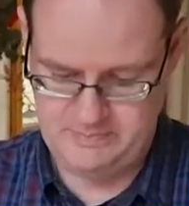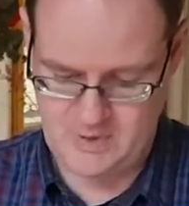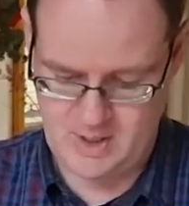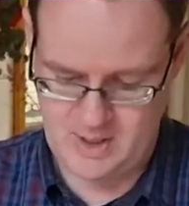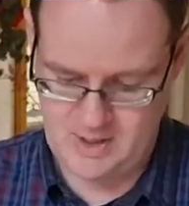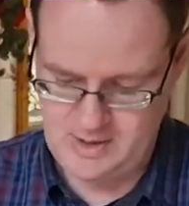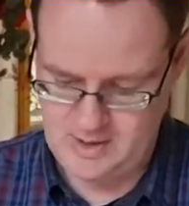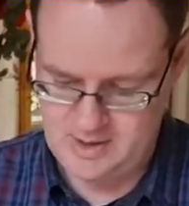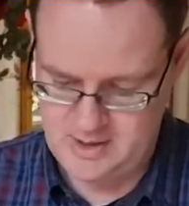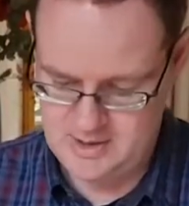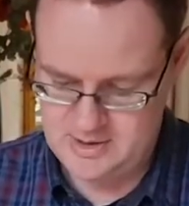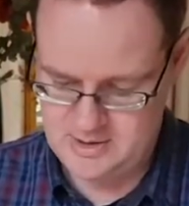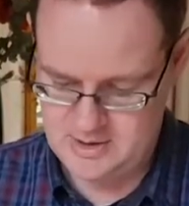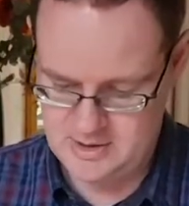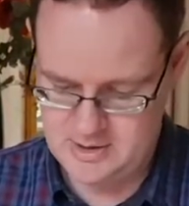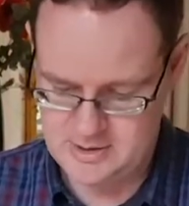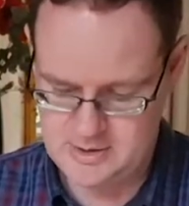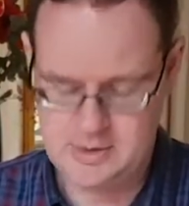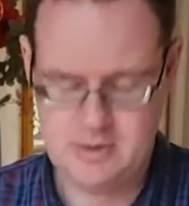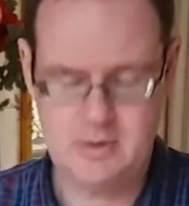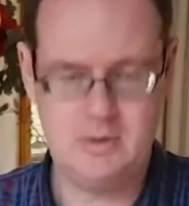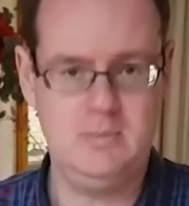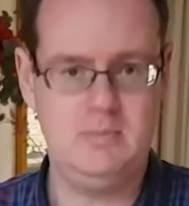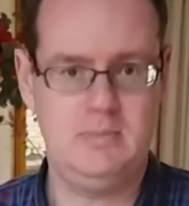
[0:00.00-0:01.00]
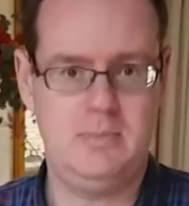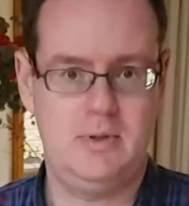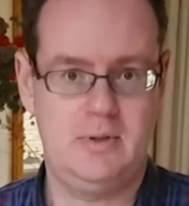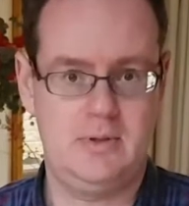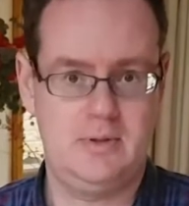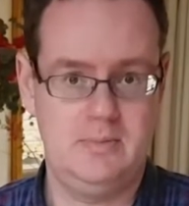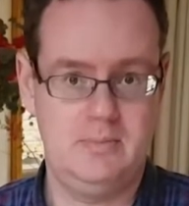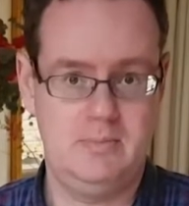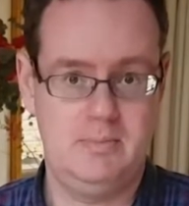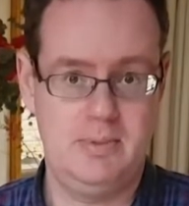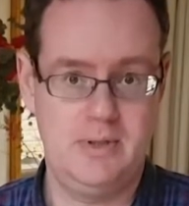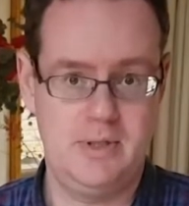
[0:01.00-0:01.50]
aligned in a
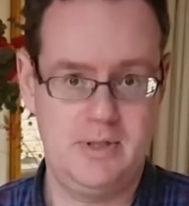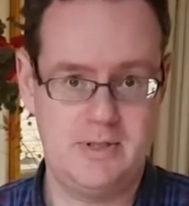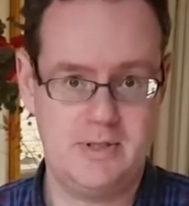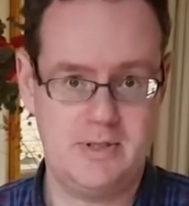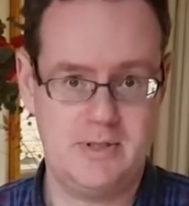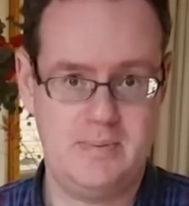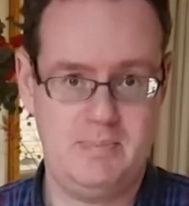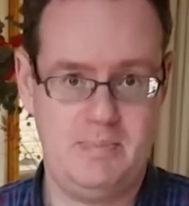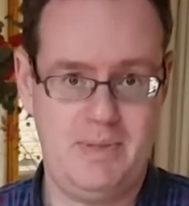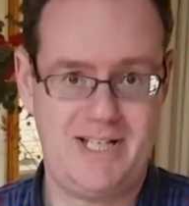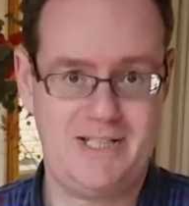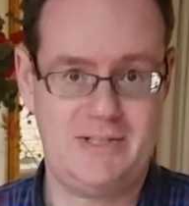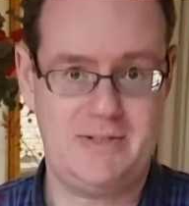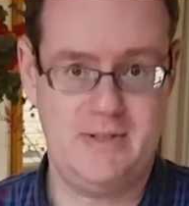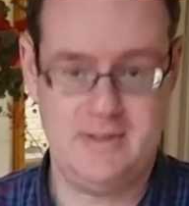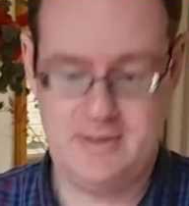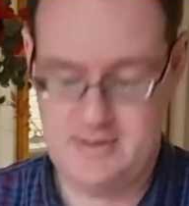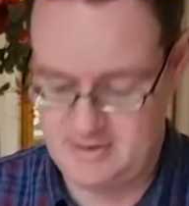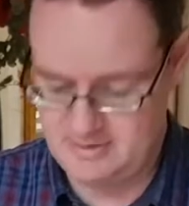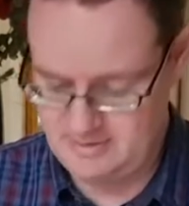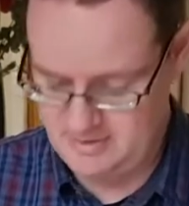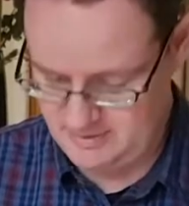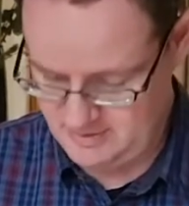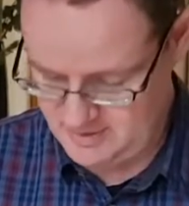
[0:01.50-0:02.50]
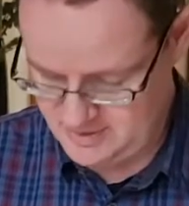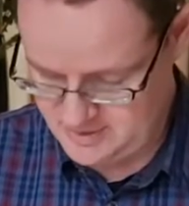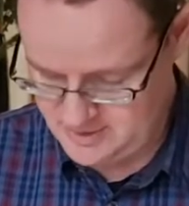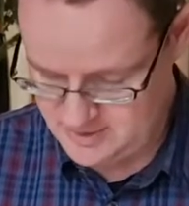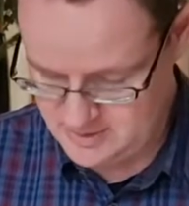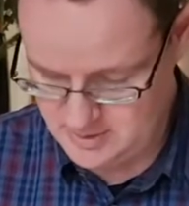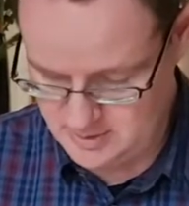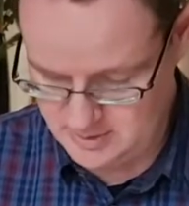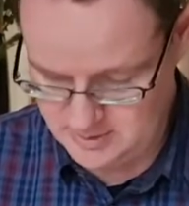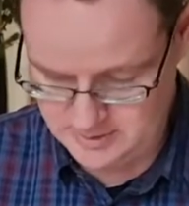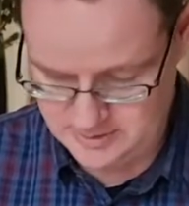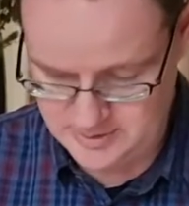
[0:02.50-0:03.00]
sunburst pattern, I think this is
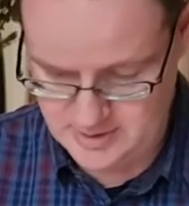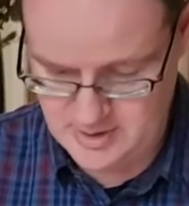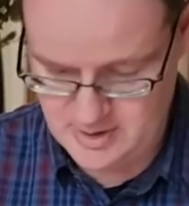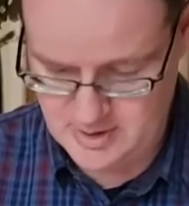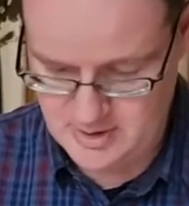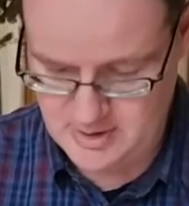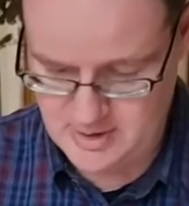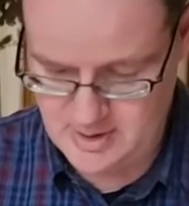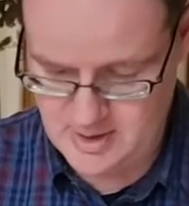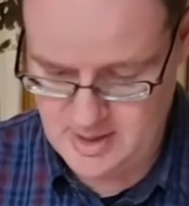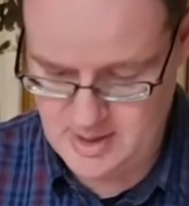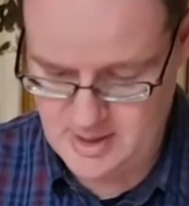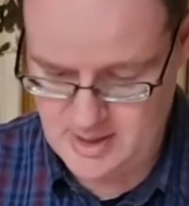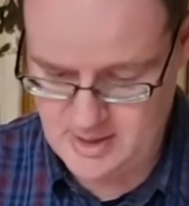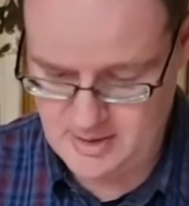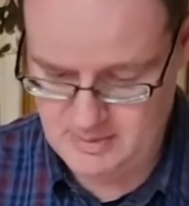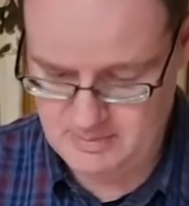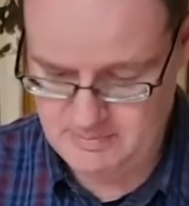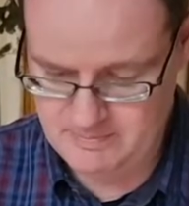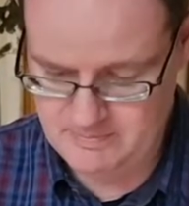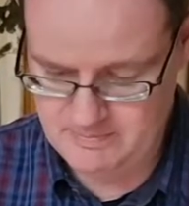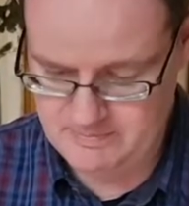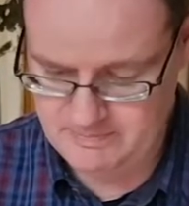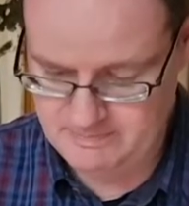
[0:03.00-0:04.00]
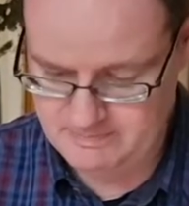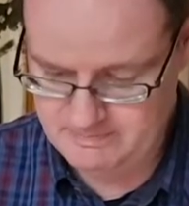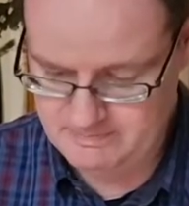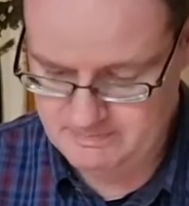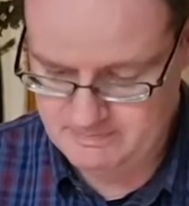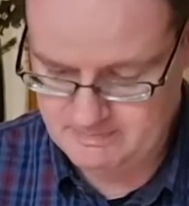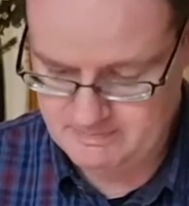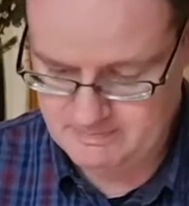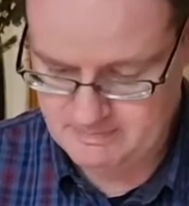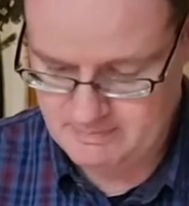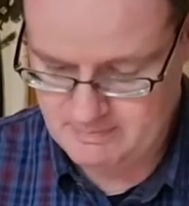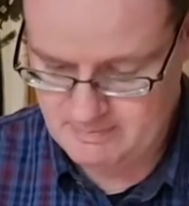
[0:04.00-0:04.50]
called,
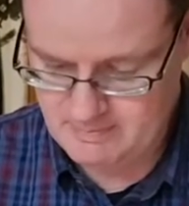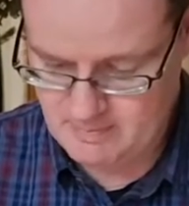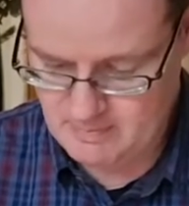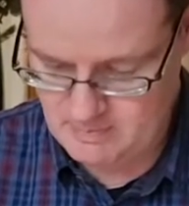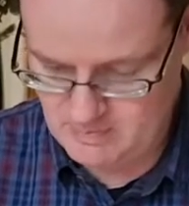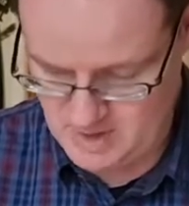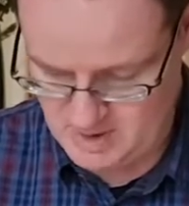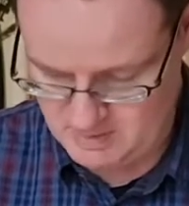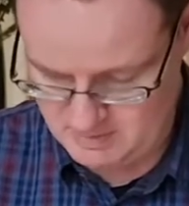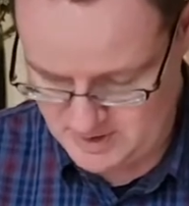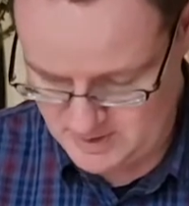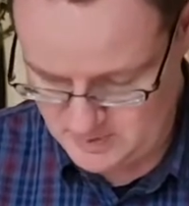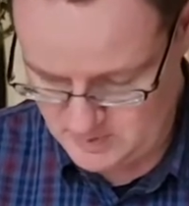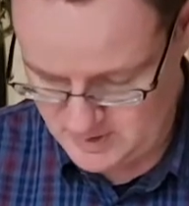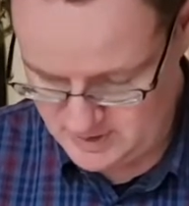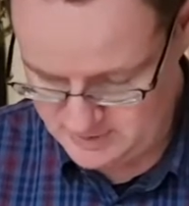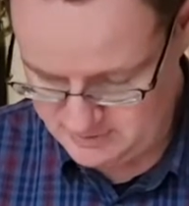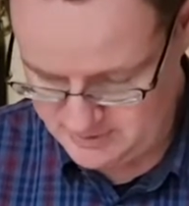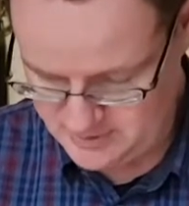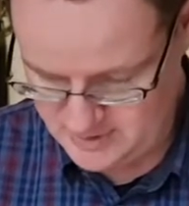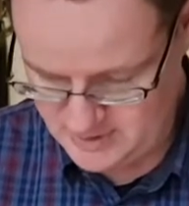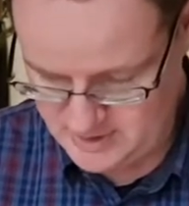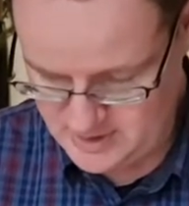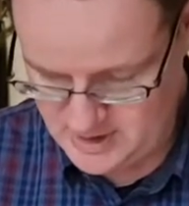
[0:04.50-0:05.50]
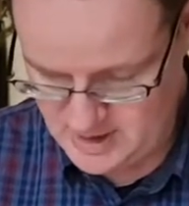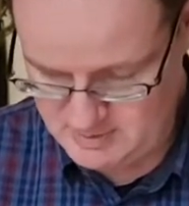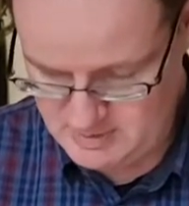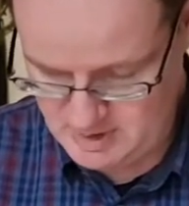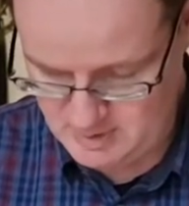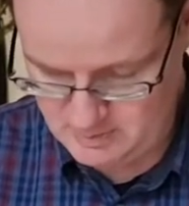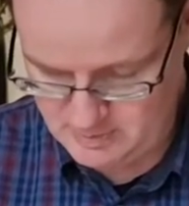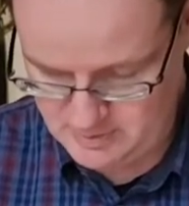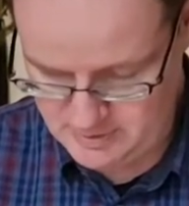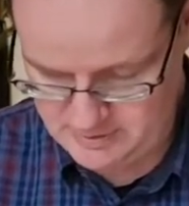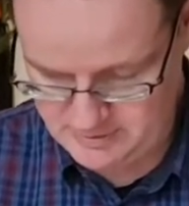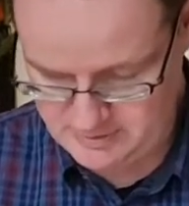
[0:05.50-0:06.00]
that my wife and I came
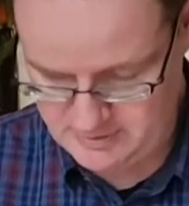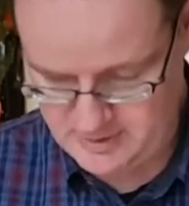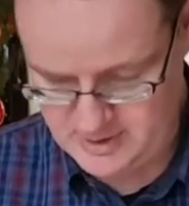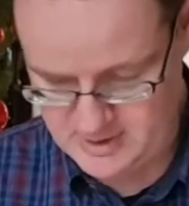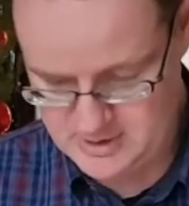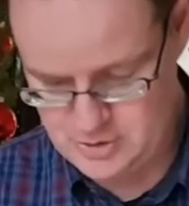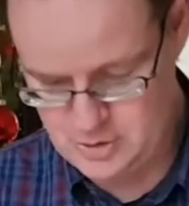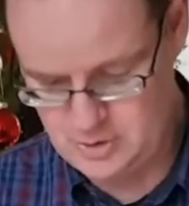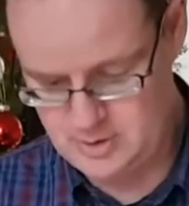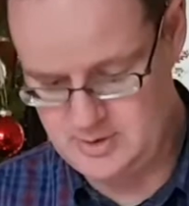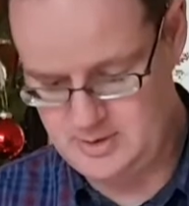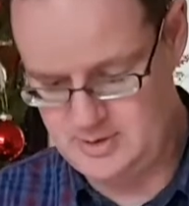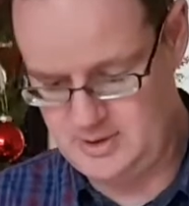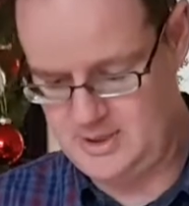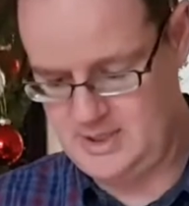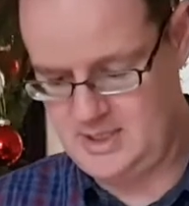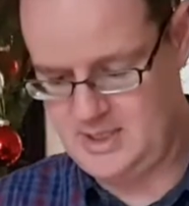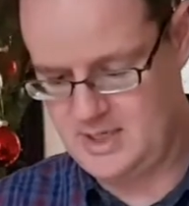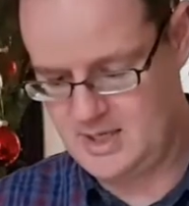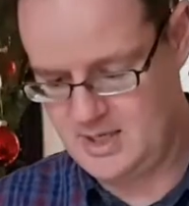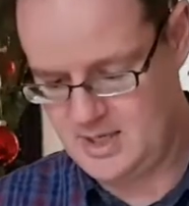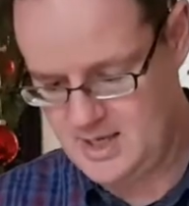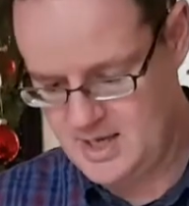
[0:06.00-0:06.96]
up with jointly.